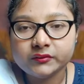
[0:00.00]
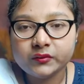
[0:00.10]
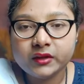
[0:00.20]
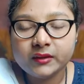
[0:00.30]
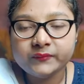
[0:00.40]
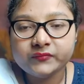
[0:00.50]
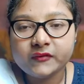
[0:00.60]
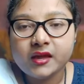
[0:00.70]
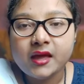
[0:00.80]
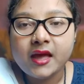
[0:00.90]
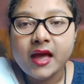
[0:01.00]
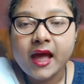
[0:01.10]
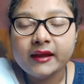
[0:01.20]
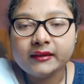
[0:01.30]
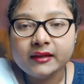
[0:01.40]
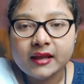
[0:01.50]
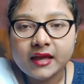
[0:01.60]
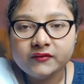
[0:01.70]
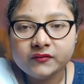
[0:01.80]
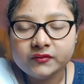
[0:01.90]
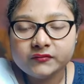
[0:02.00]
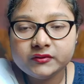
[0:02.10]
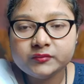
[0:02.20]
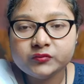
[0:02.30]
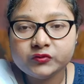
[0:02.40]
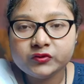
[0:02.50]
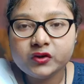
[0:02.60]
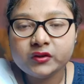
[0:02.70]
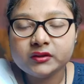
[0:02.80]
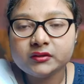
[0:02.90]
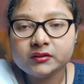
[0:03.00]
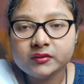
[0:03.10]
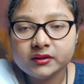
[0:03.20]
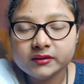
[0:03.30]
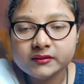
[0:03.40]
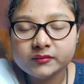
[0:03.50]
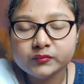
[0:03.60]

Okay, and the life of the moon on the earth,